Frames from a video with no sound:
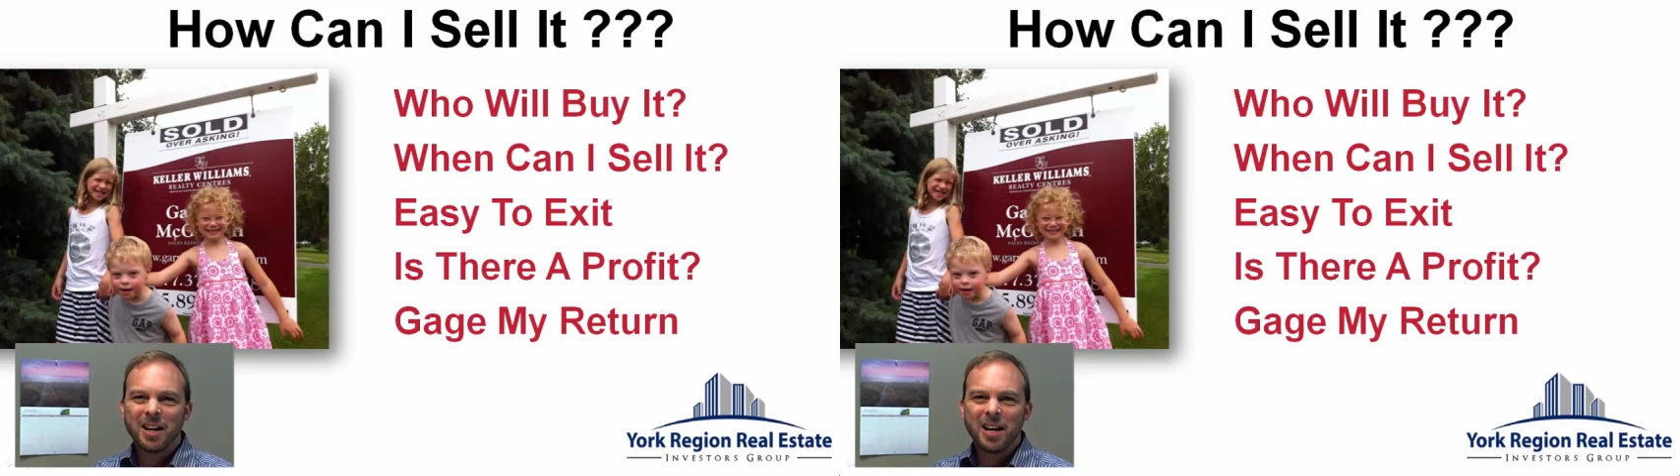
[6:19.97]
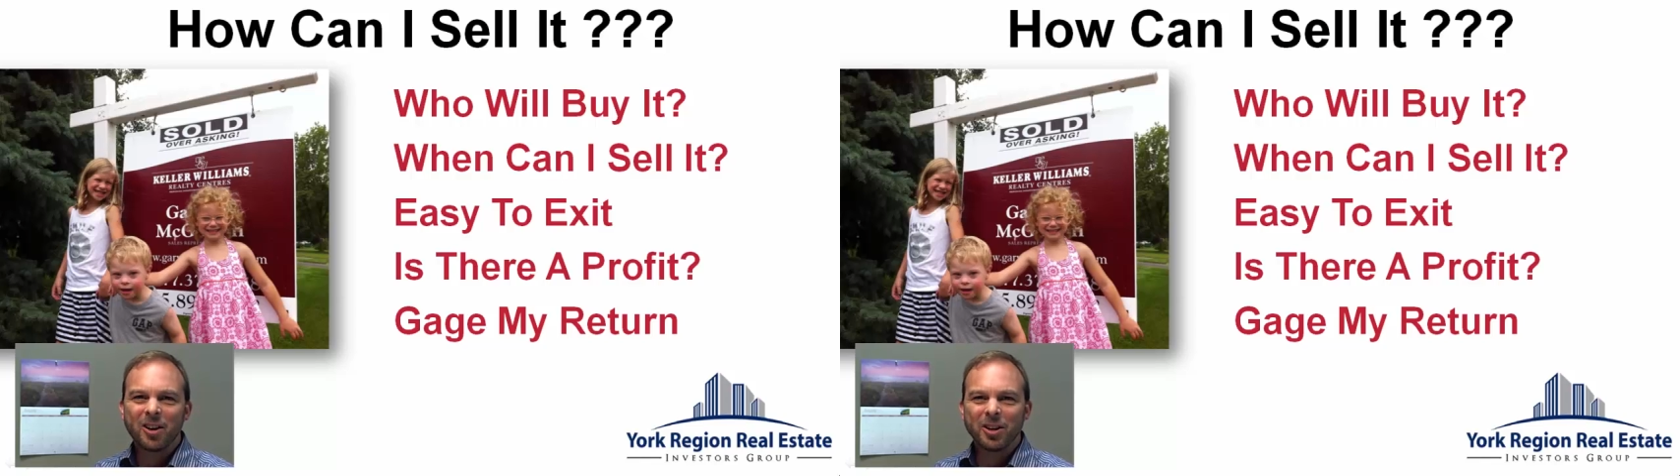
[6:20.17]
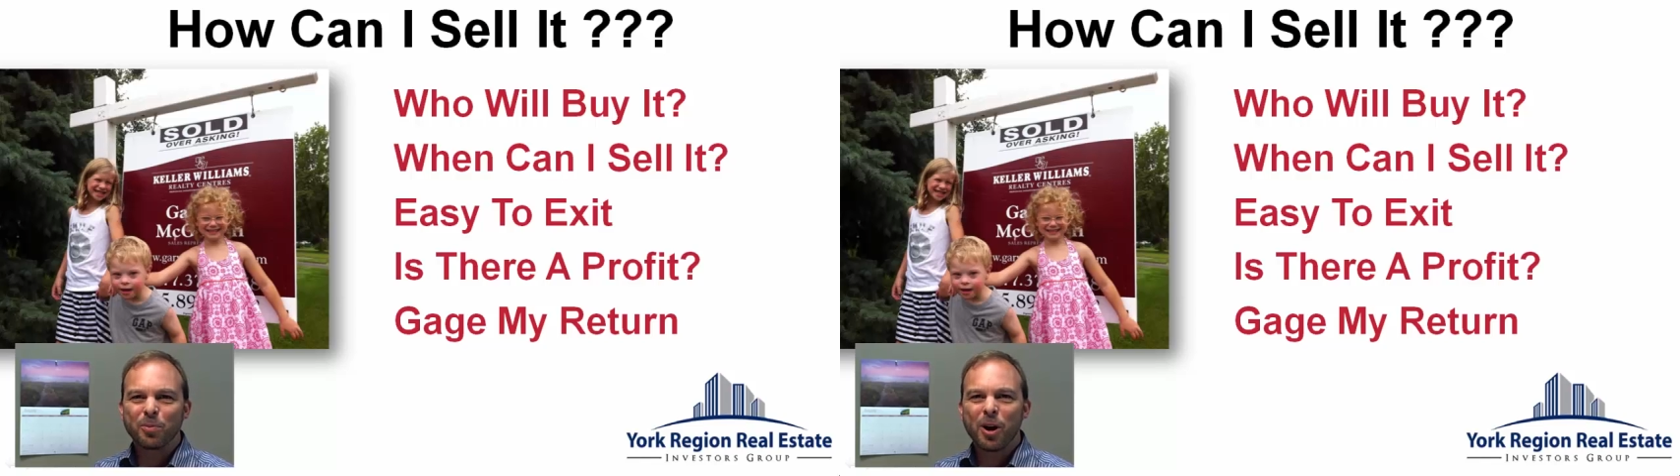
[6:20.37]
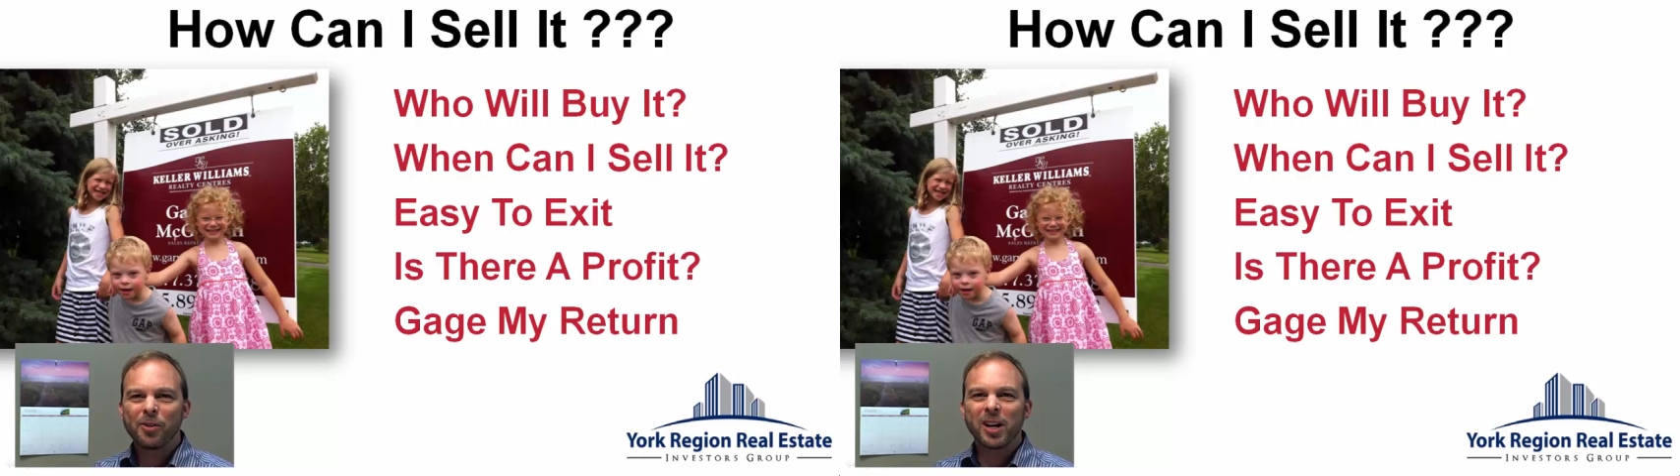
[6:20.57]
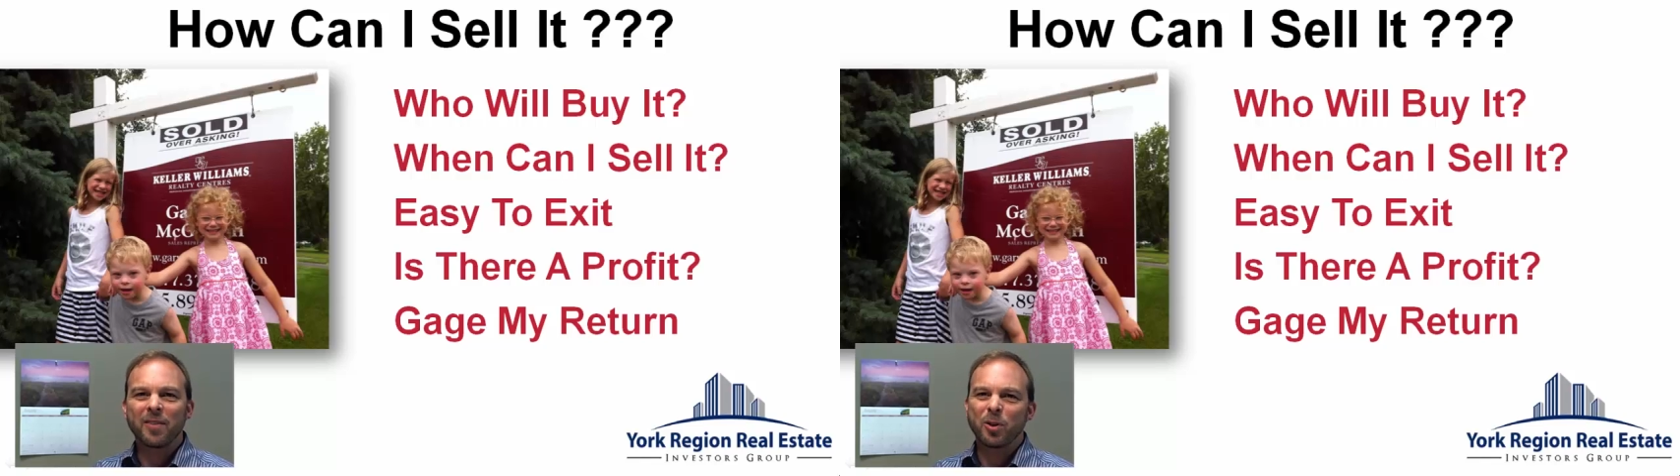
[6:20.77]
You're probably
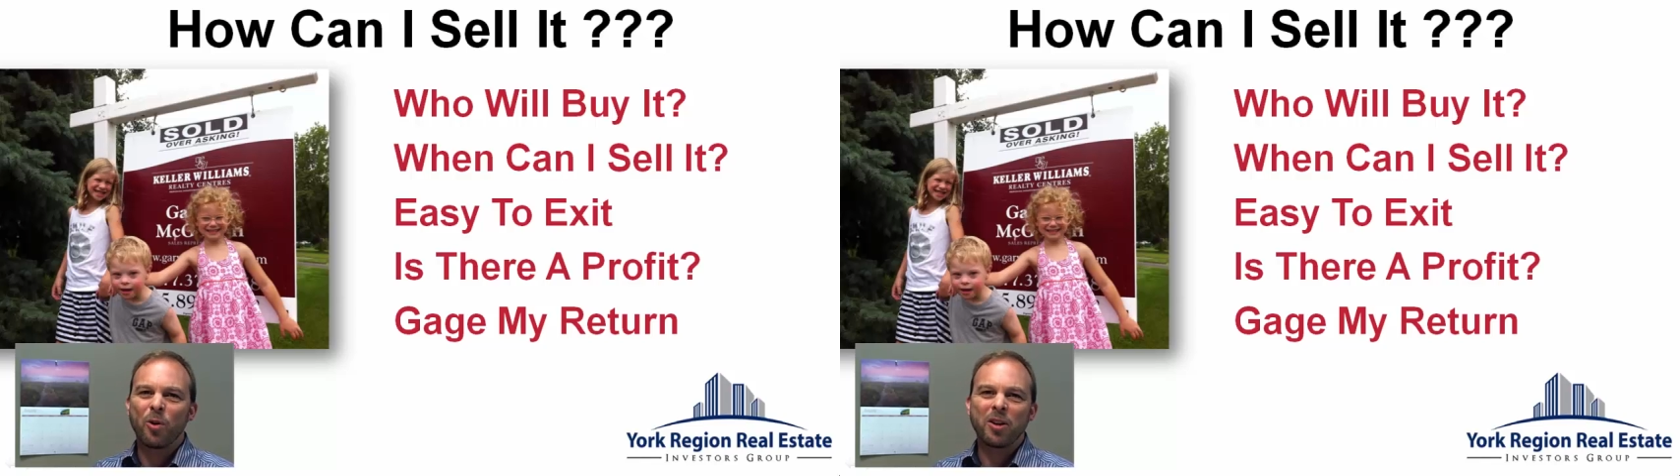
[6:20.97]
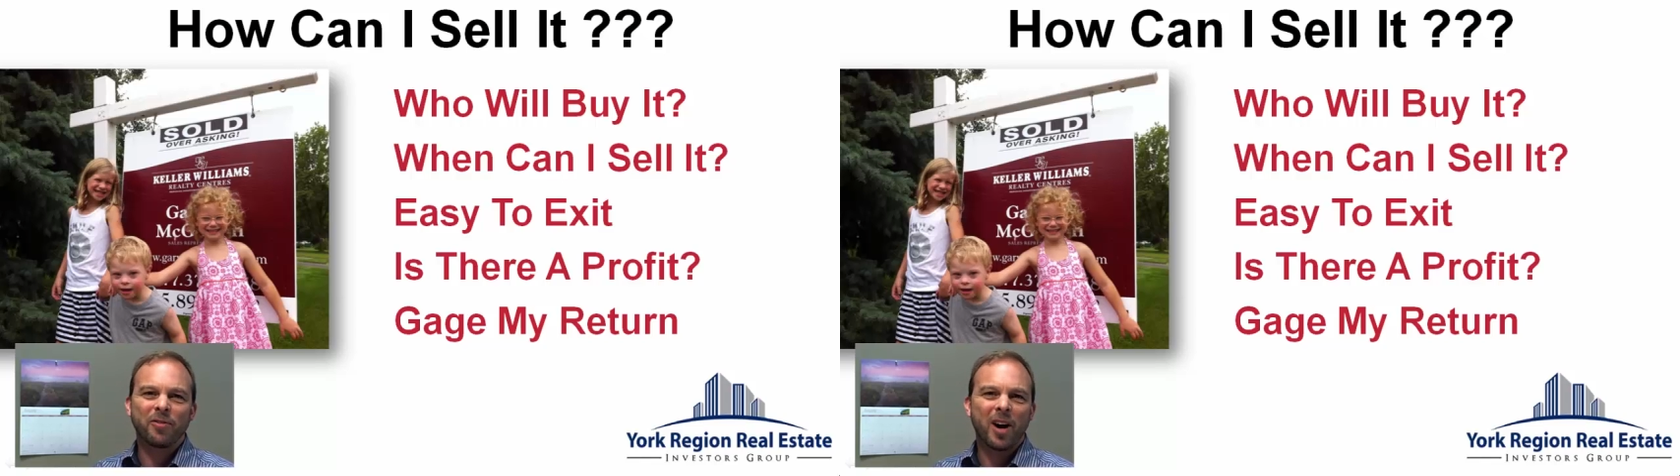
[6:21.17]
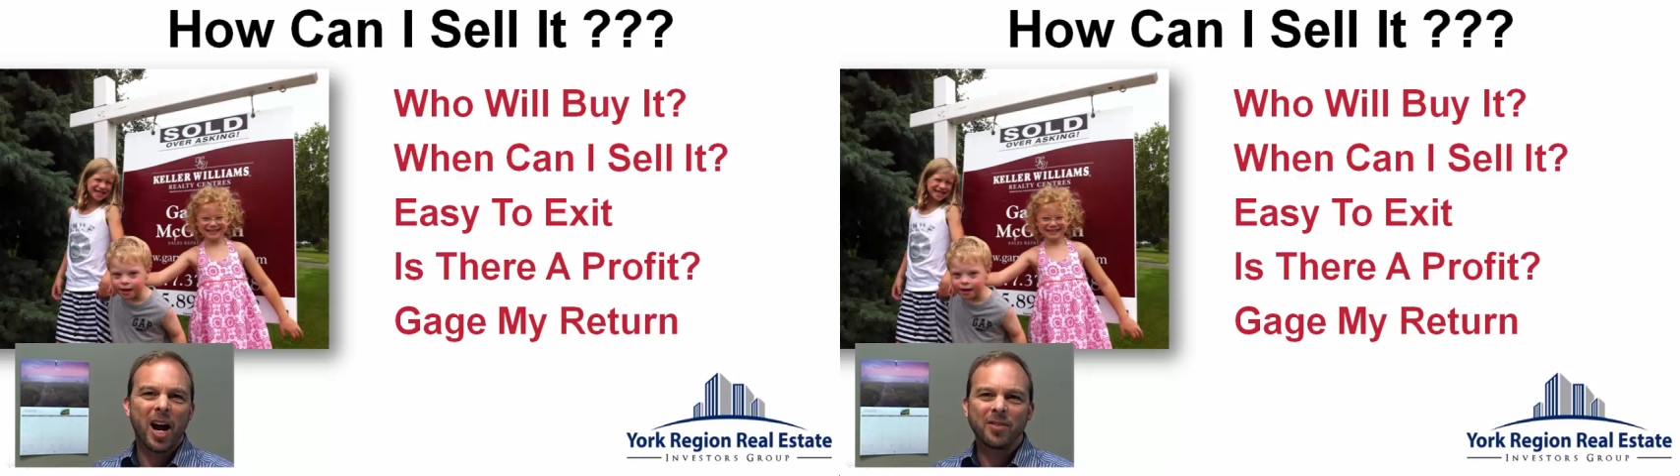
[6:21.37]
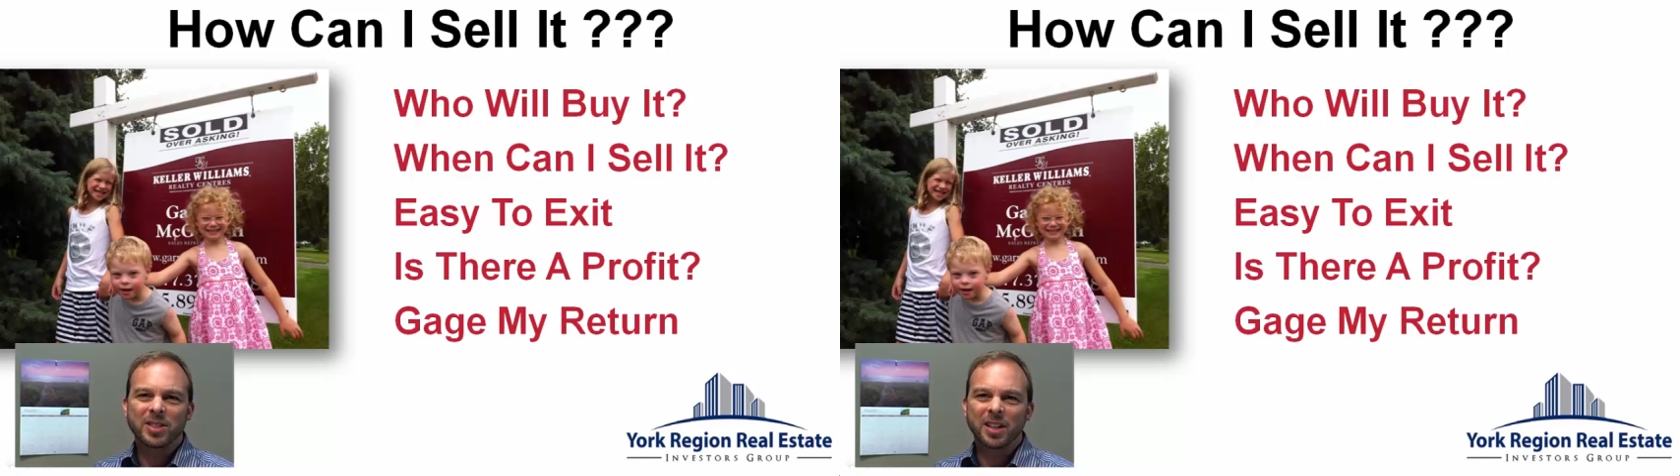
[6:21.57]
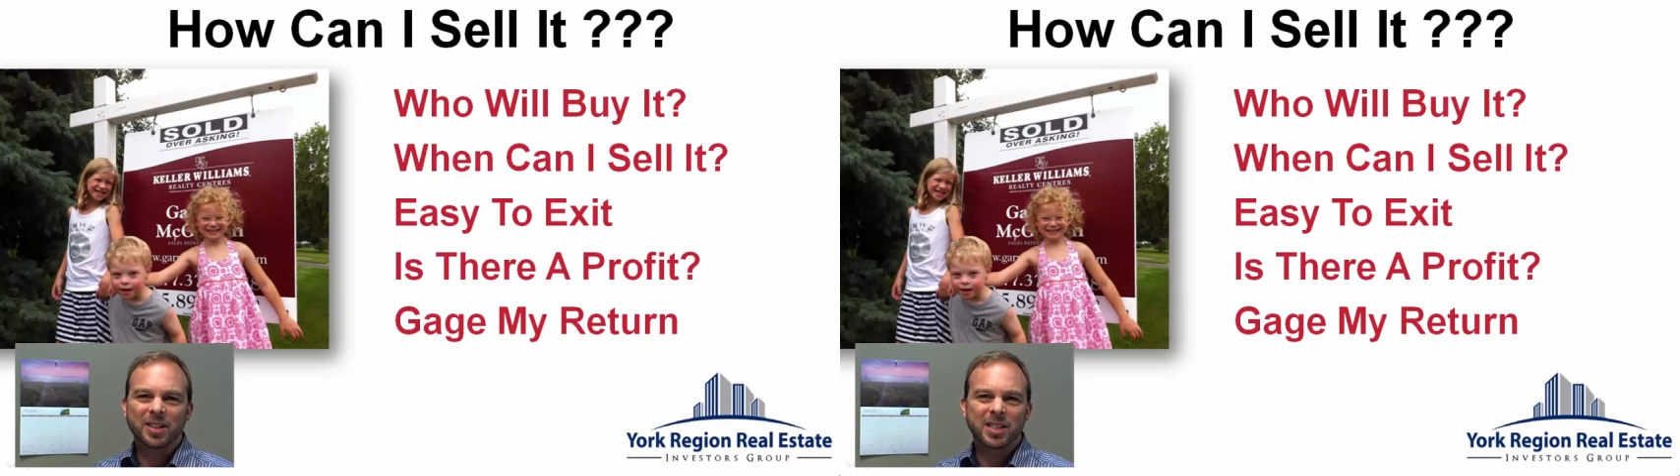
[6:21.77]
going to have to wait 5, 6,